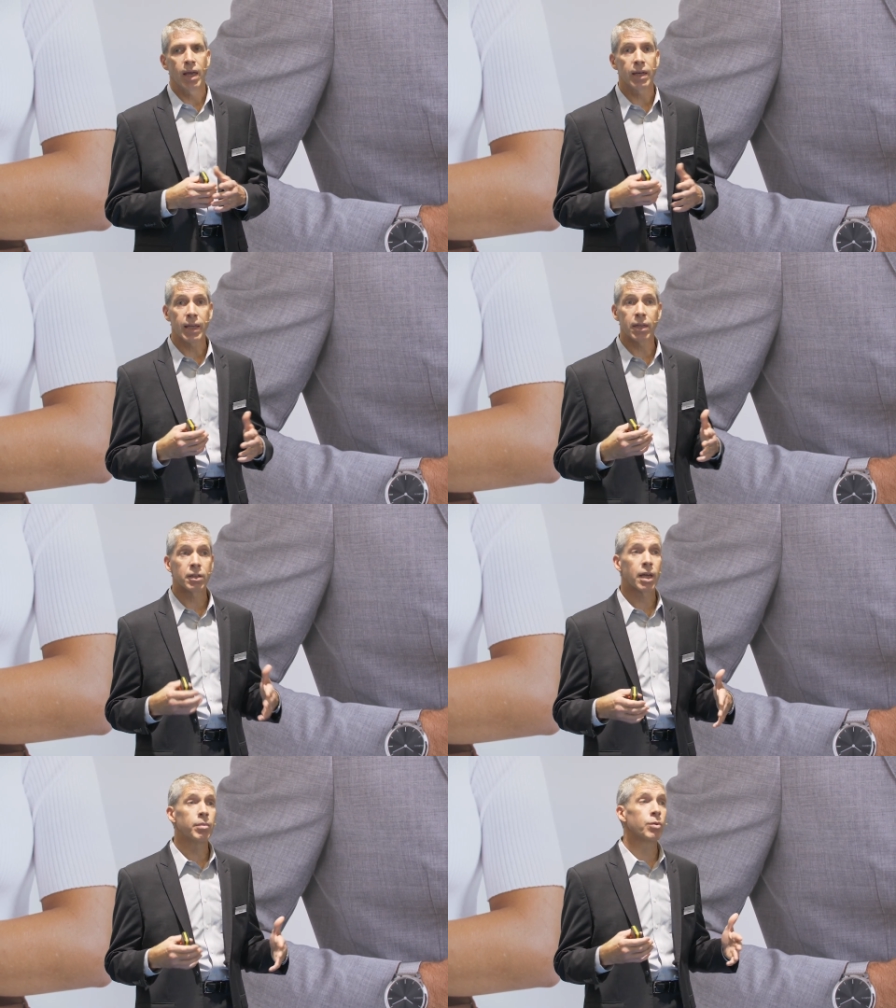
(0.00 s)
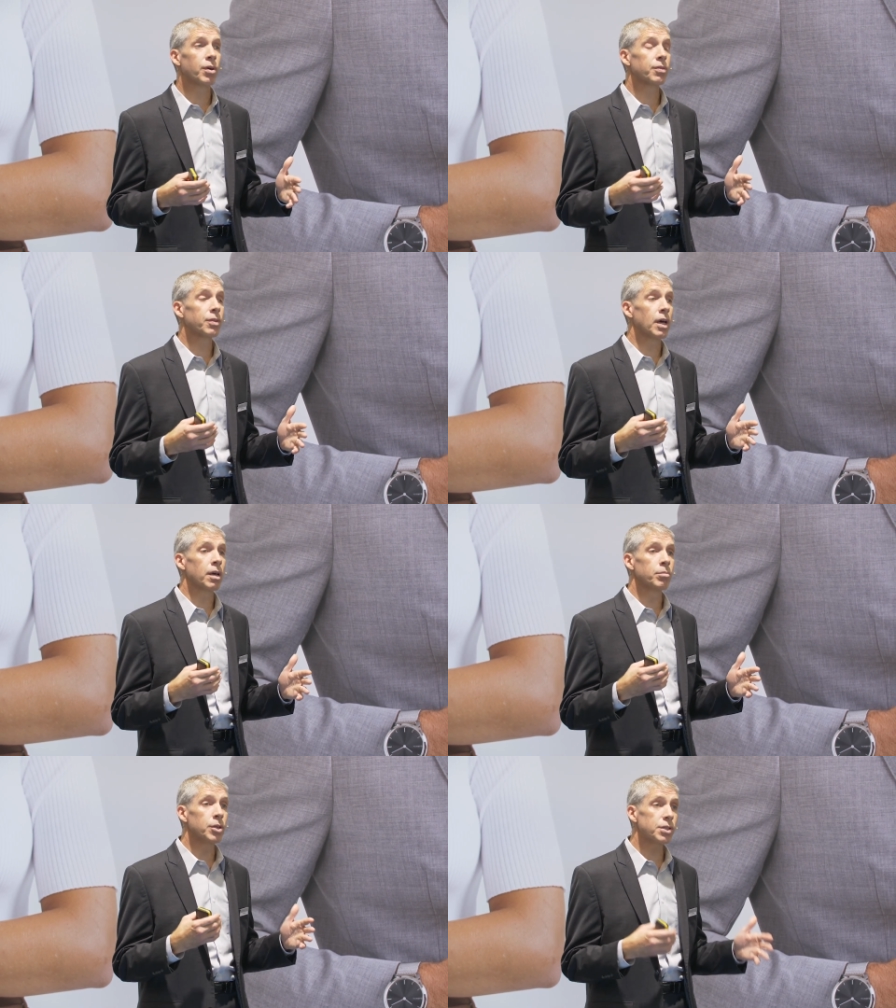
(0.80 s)
And again, coming with
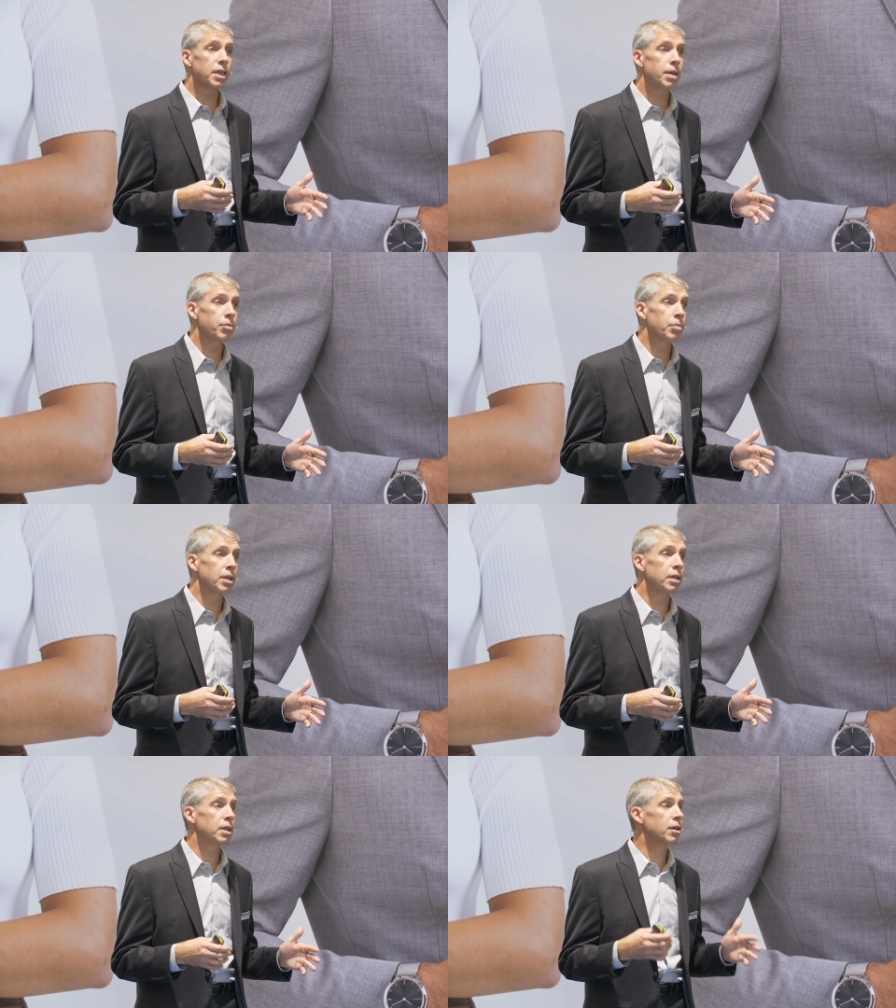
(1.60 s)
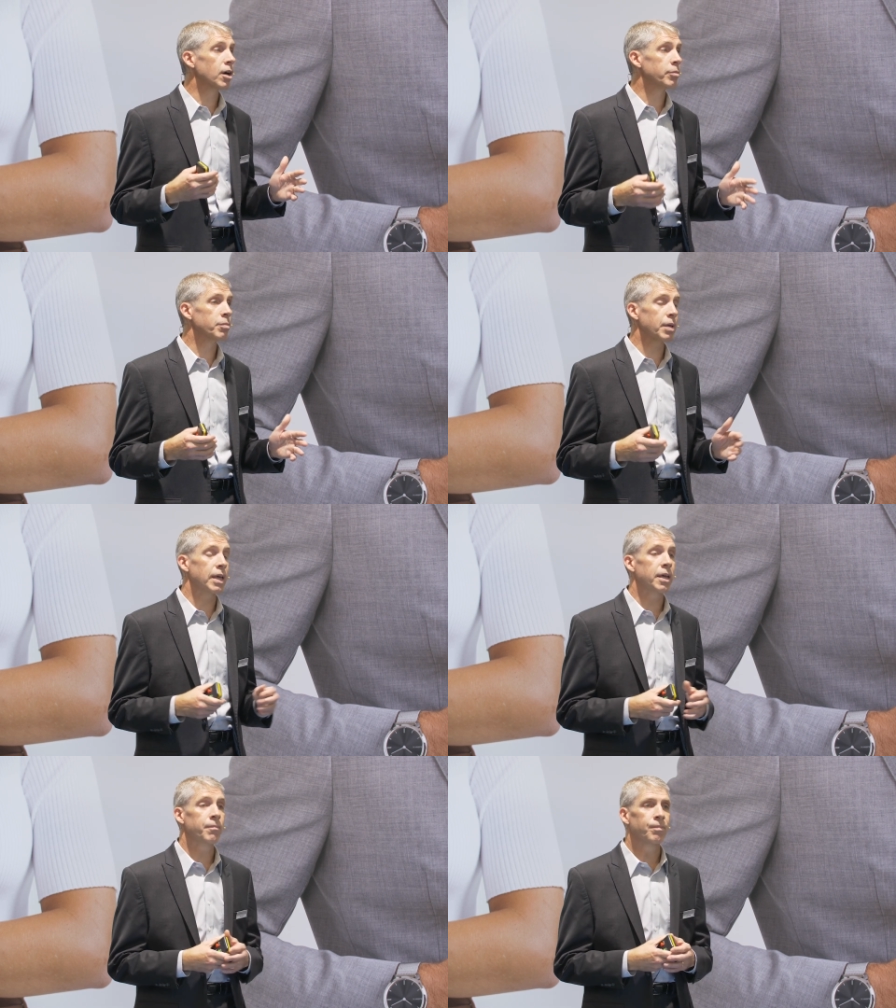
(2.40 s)
uh, music capability, Garmin
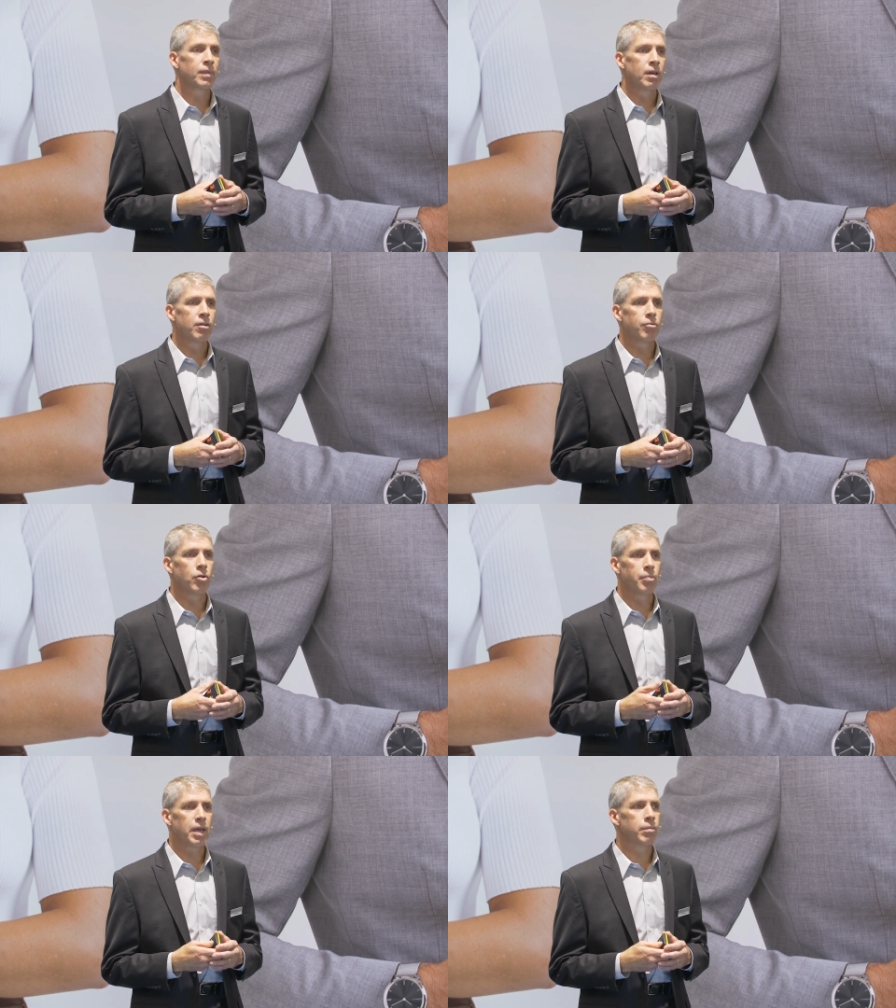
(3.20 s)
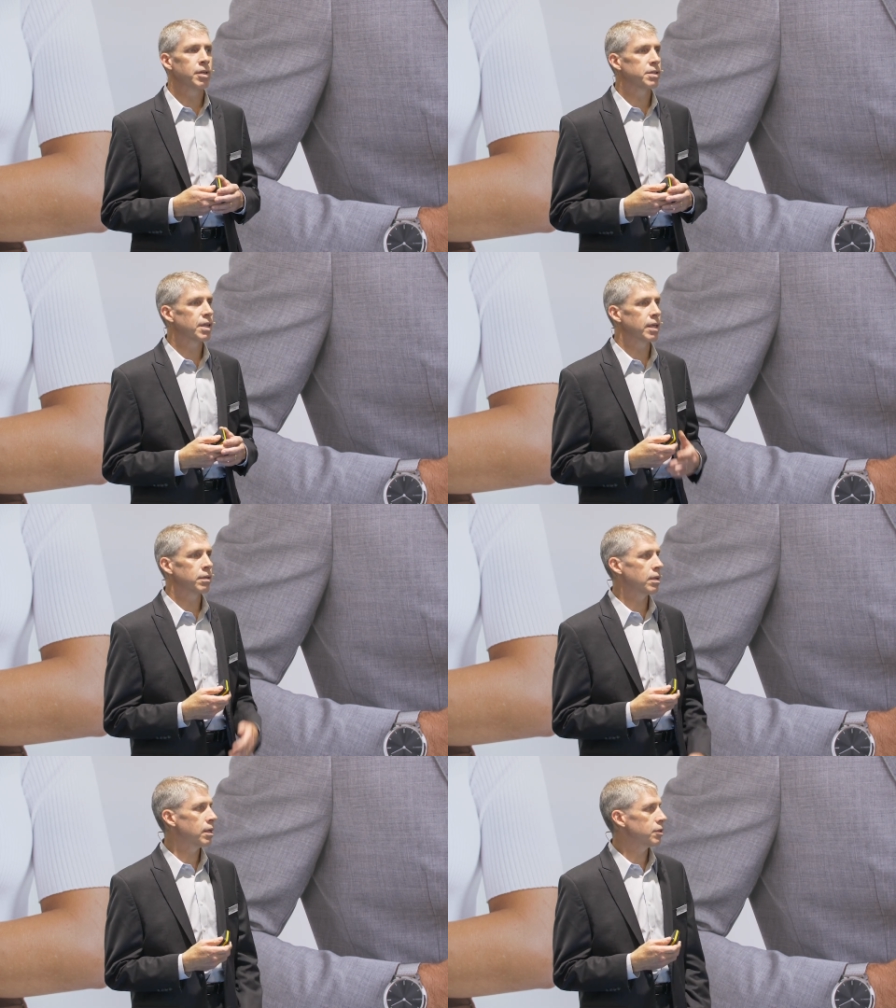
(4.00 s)
Pay for payments,
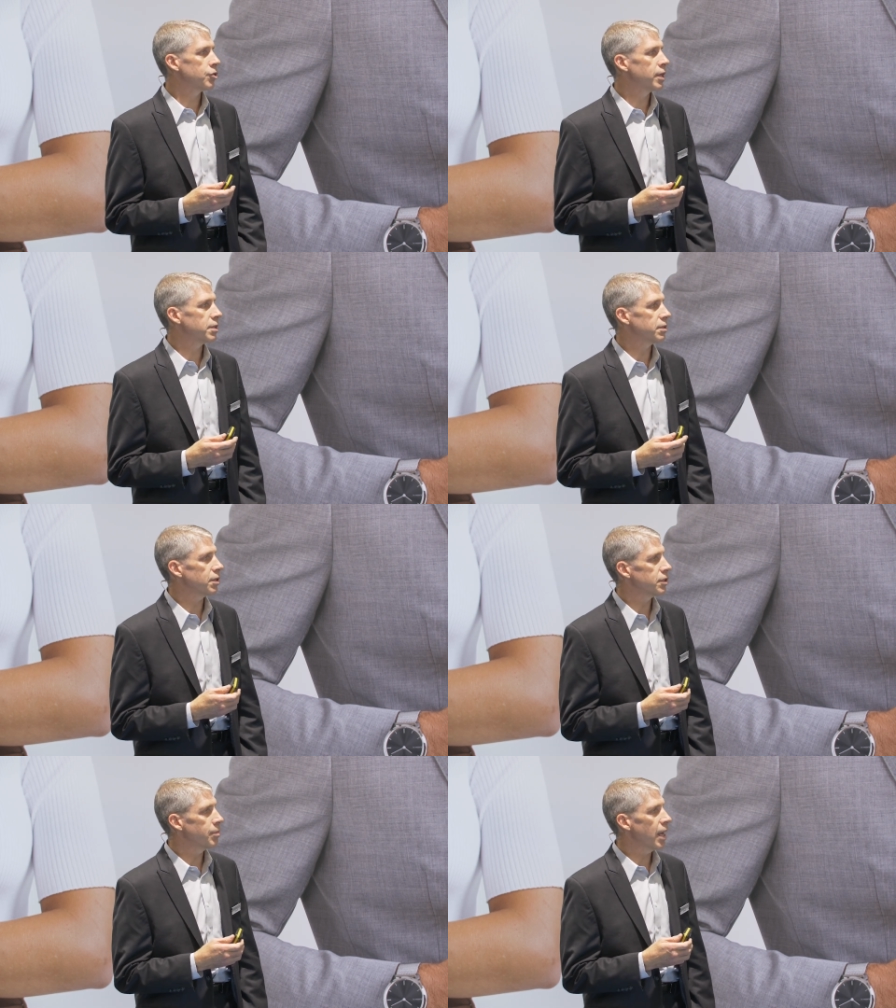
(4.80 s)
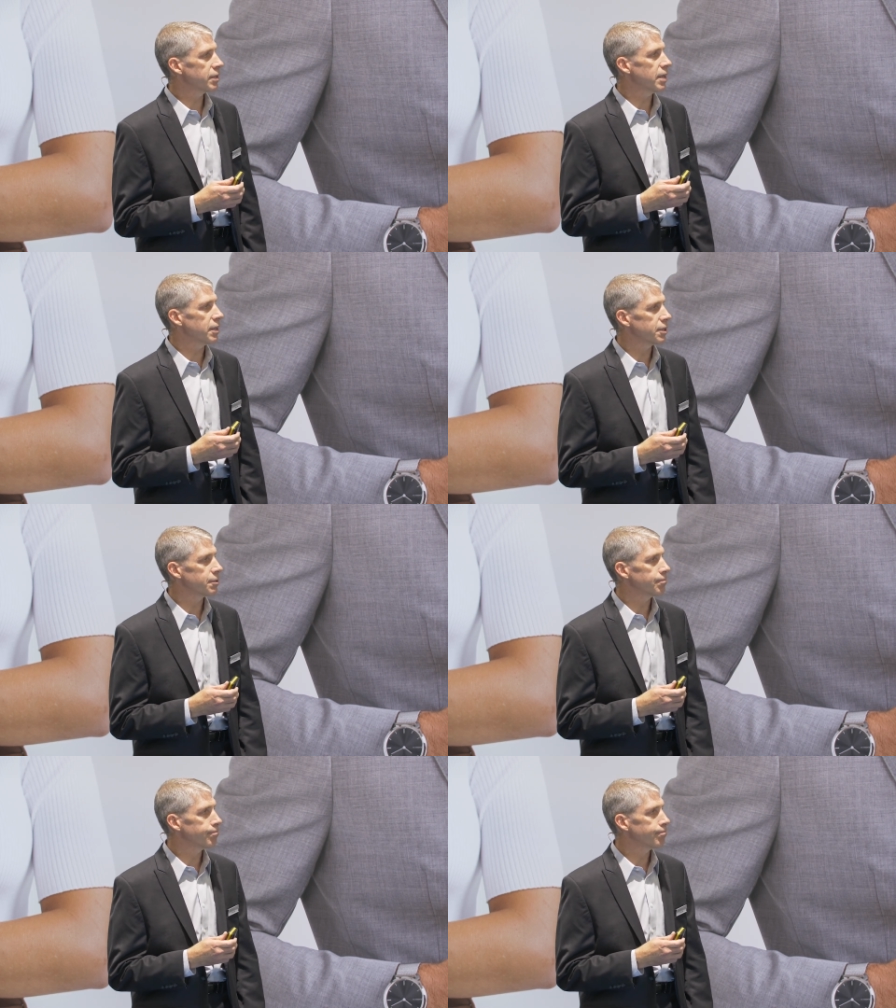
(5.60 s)
and uh, transit system access.